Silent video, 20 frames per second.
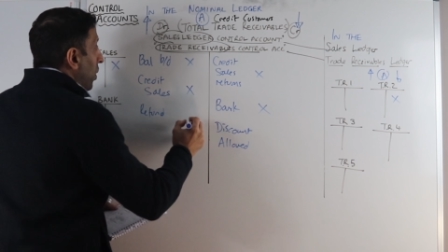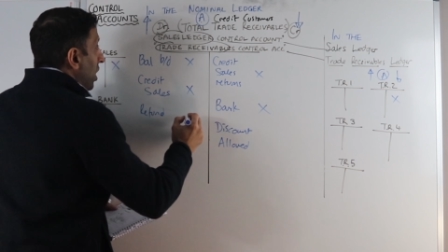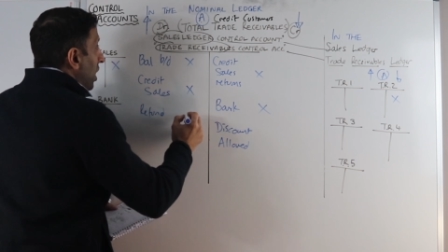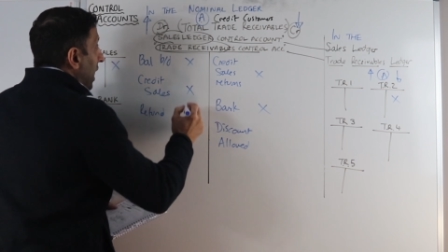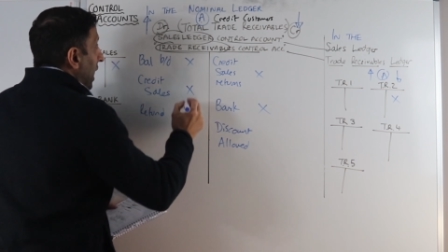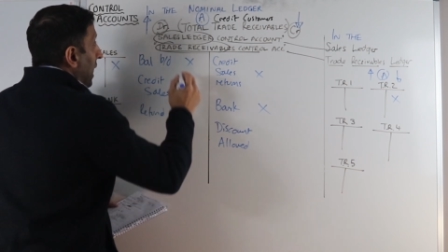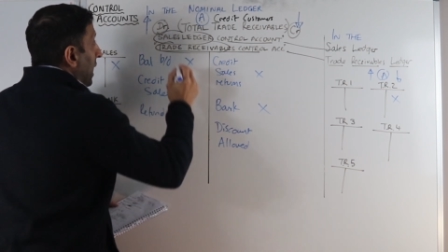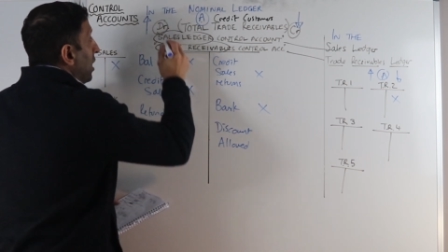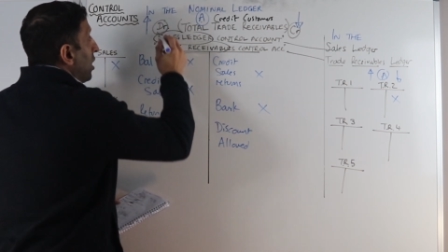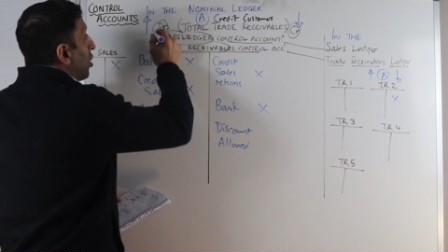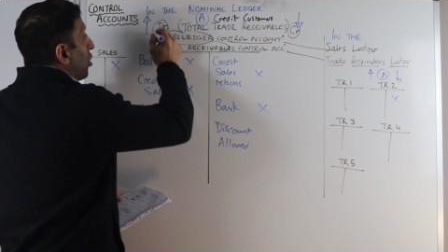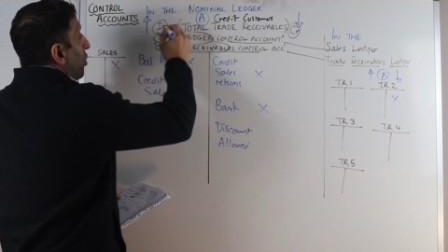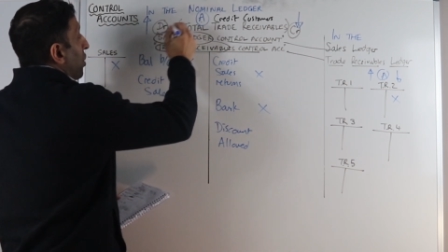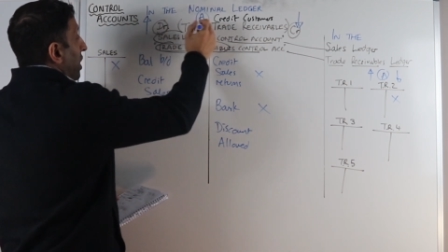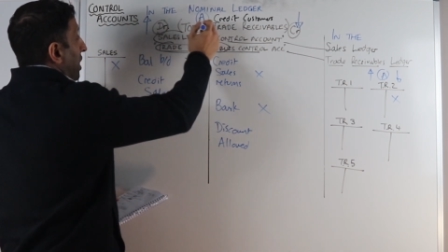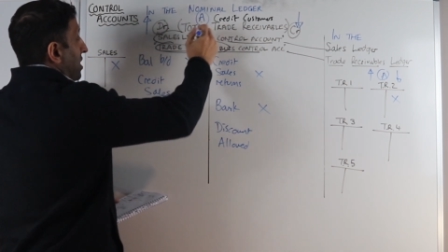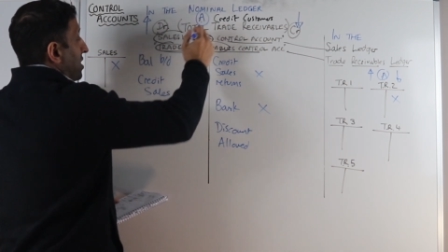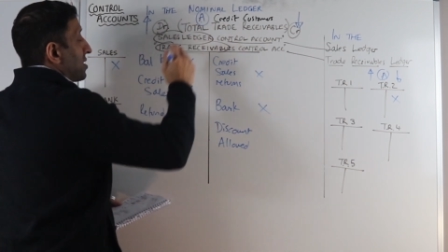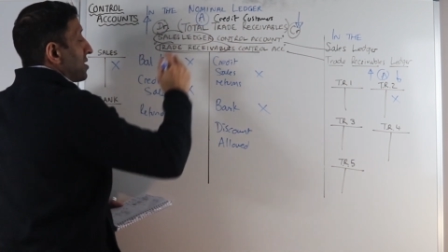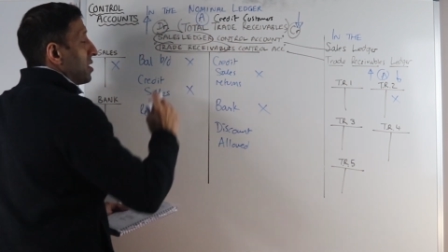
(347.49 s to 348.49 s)
will
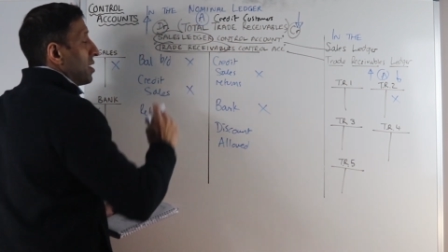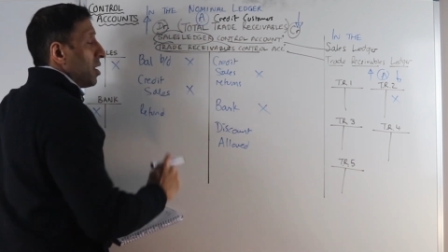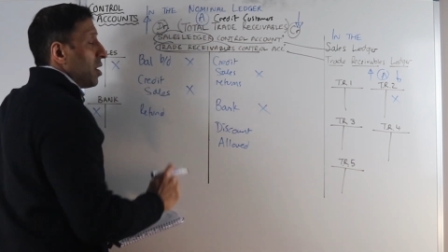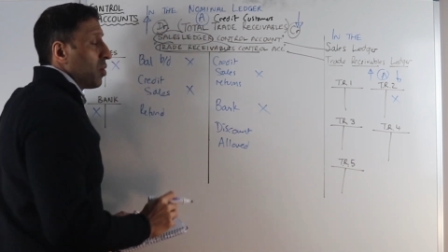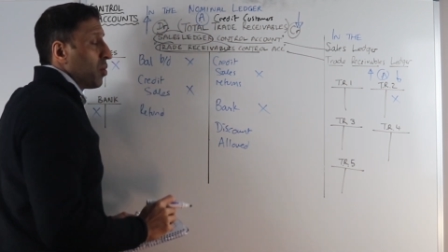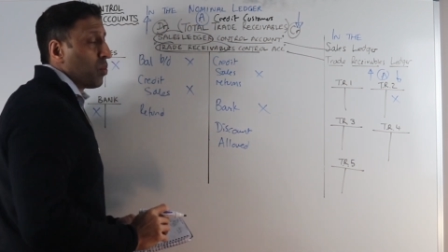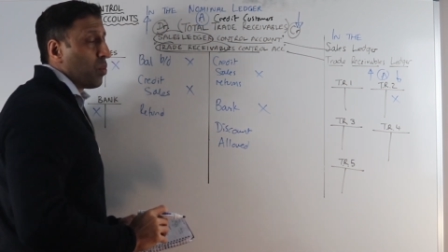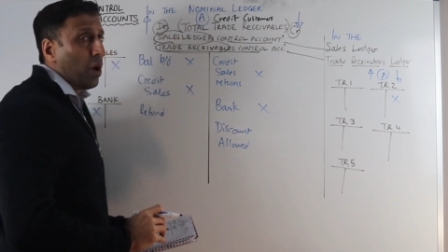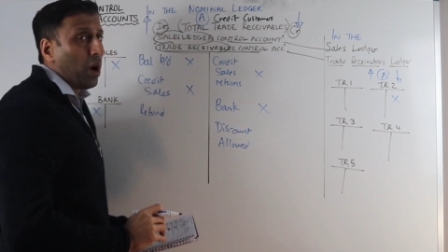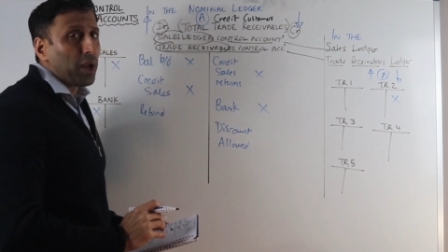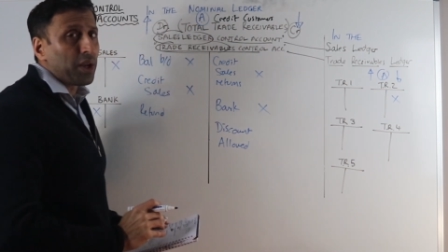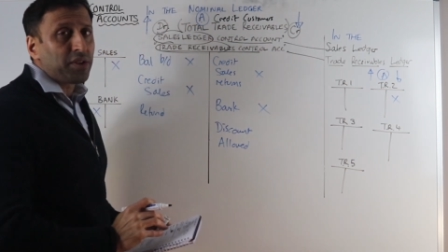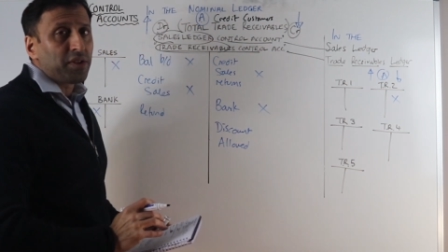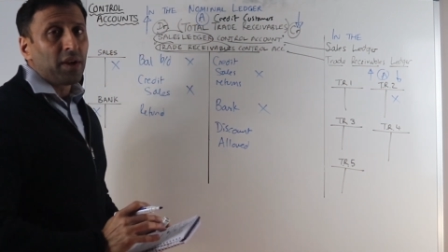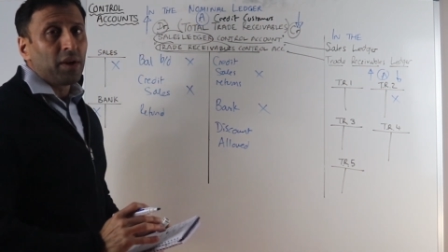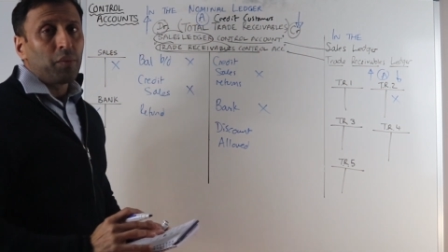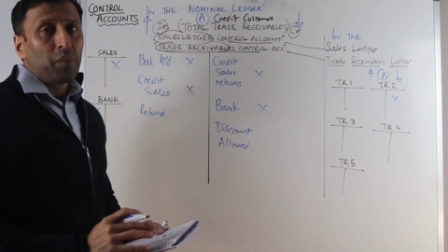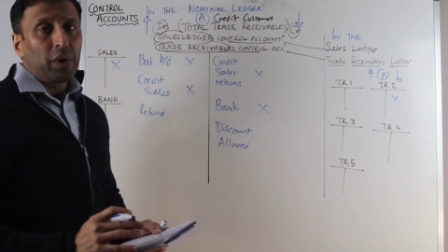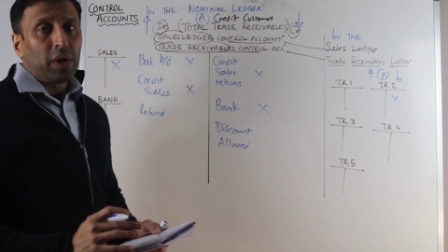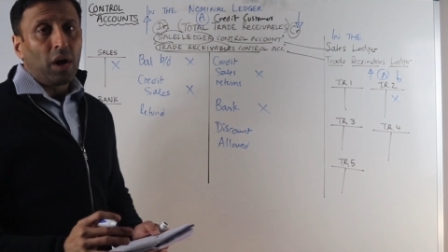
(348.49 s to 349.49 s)
increase
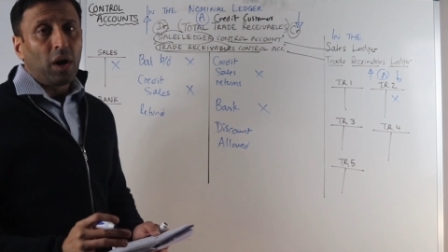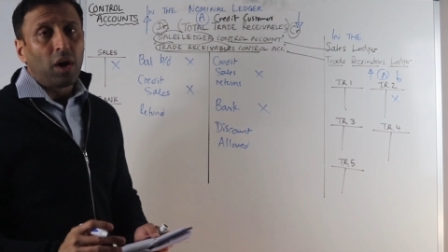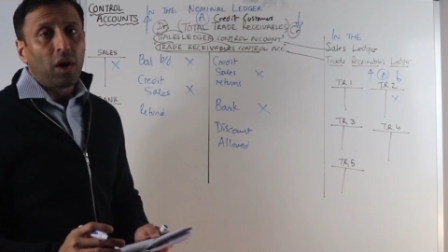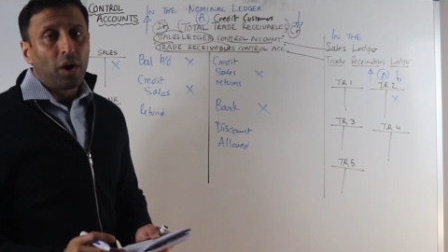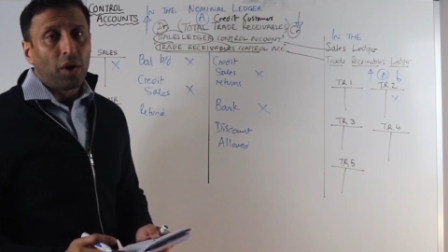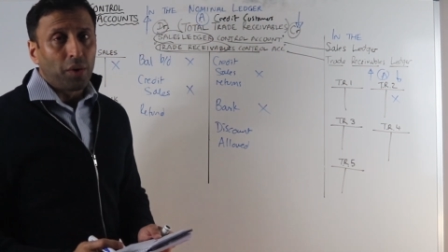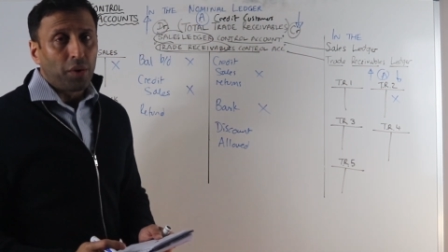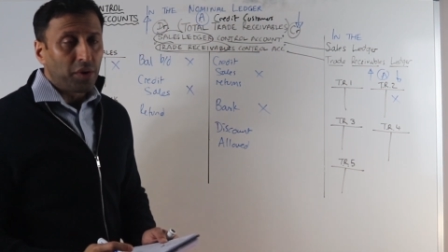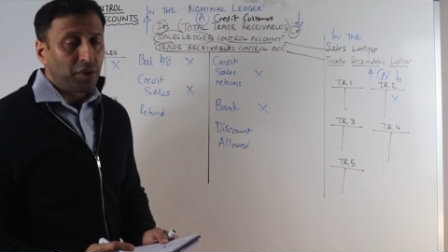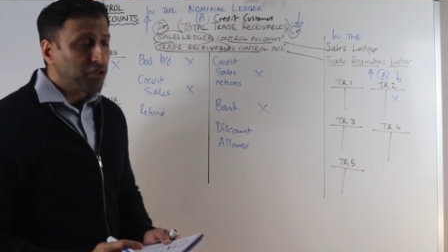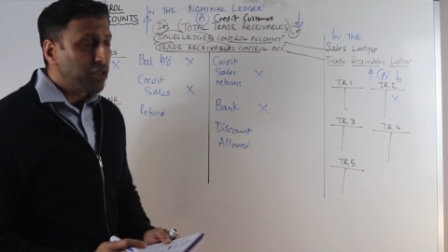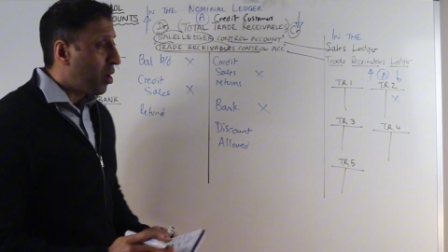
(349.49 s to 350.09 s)
what we are owed.